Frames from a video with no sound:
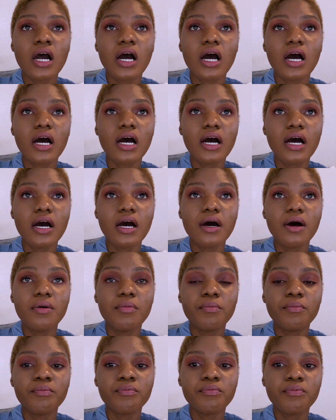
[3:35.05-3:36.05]

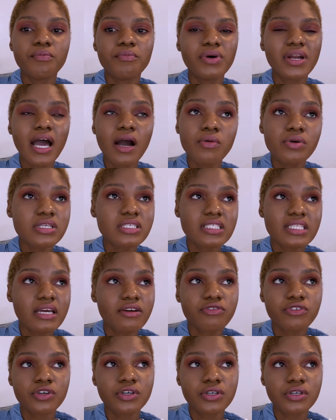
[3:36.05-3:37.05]
But I was
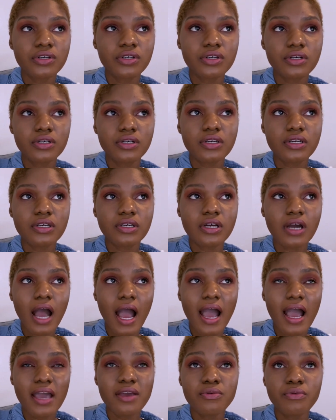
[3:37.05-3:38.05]
never
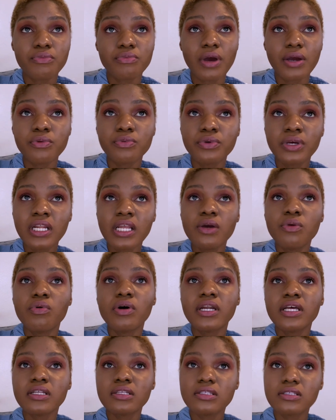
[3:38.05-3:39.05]
I really
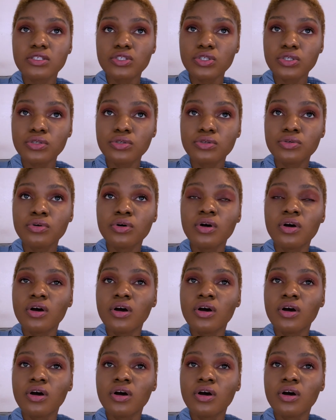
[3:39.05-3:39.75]
wanted to